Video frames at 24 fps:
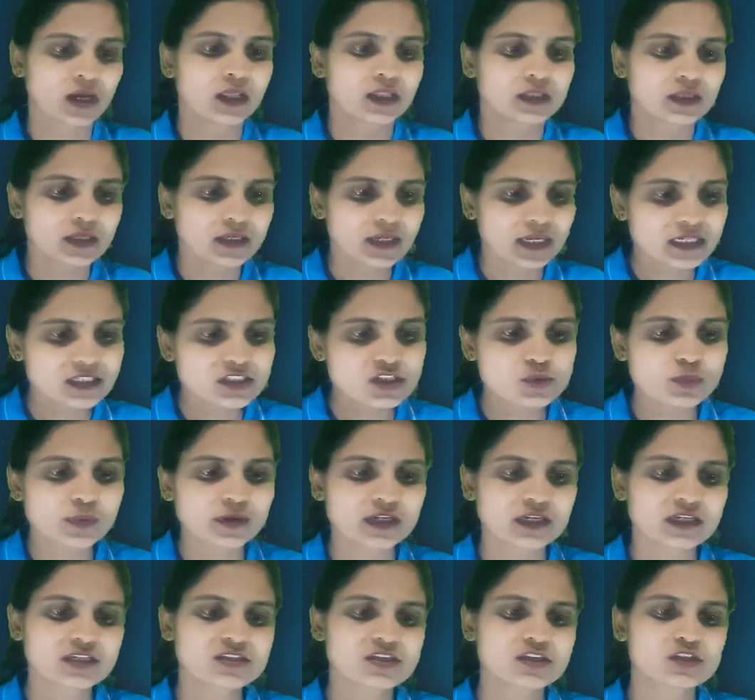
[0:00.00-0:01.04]
The next
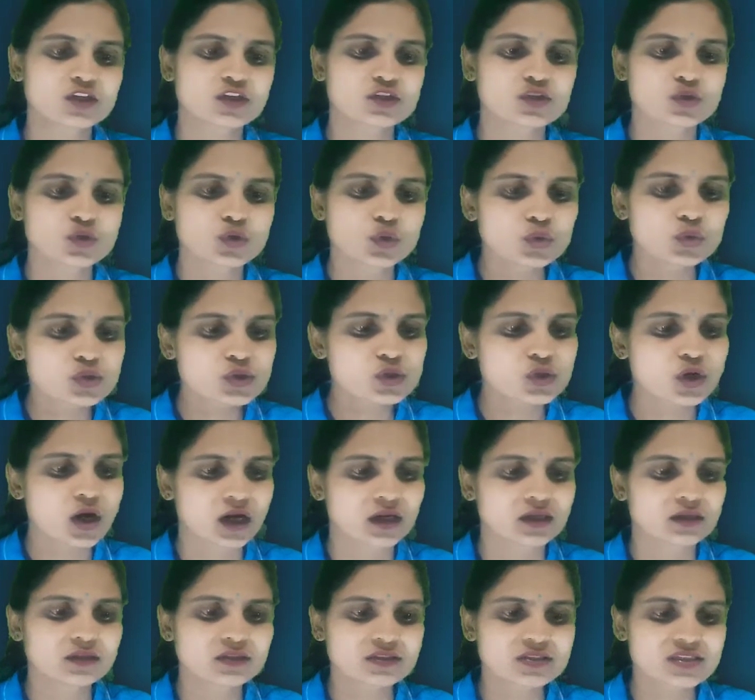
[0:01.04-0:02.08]
one is, it is used to
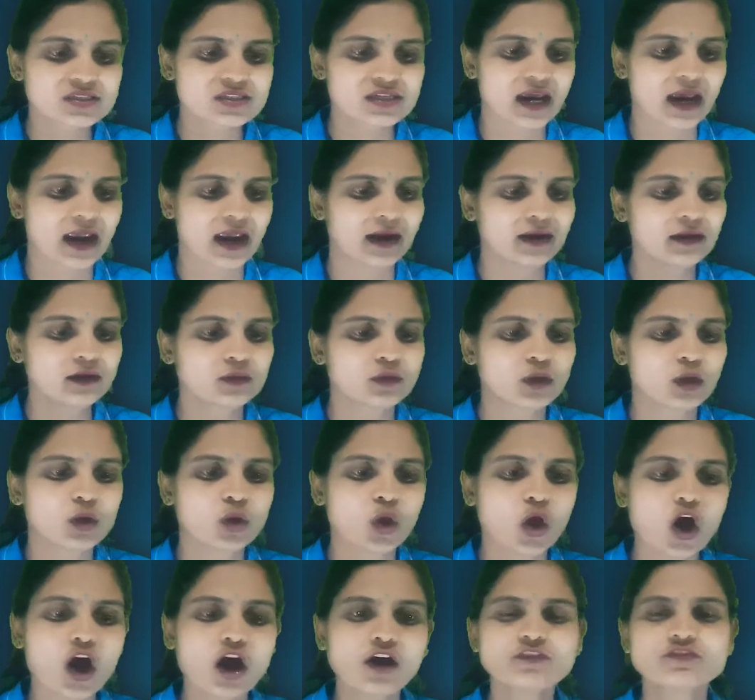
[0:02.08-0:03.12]
understand the
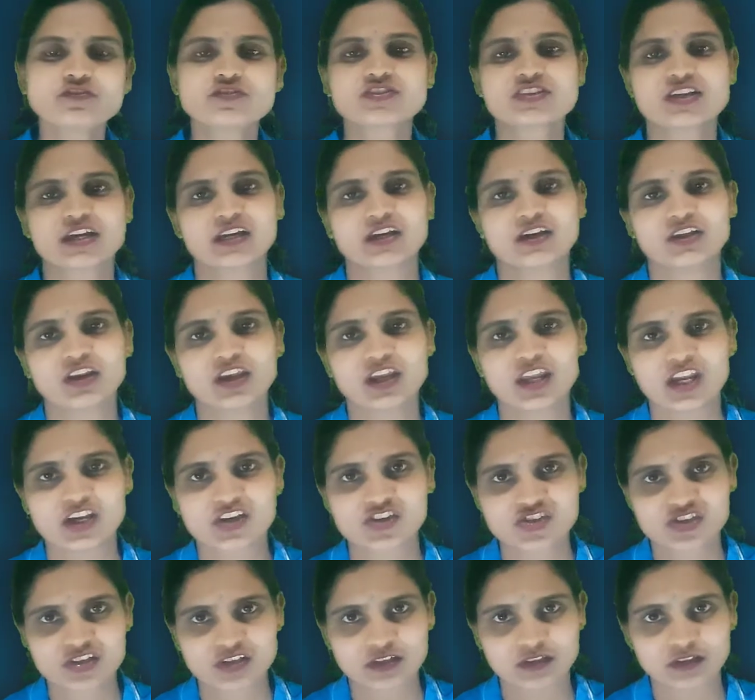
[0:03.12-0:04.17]
law of
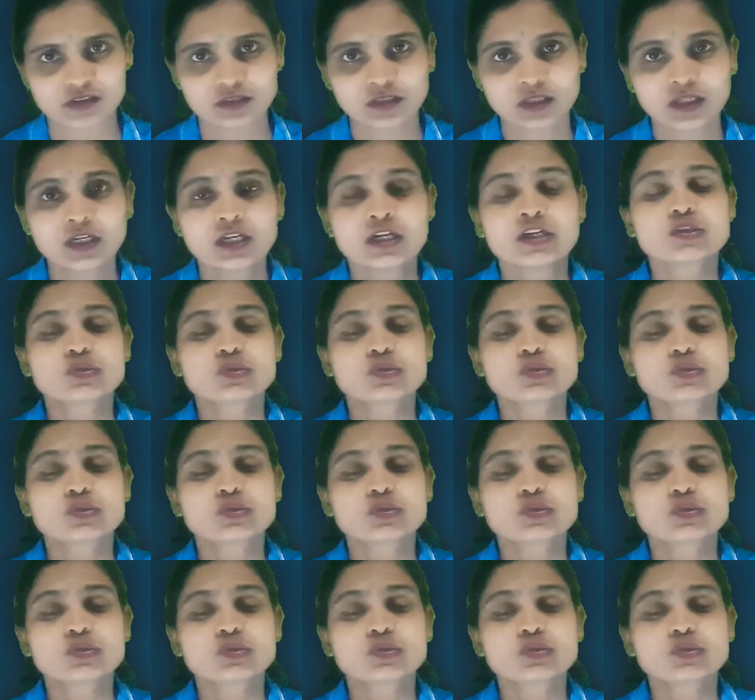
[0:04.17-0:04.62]
segregation.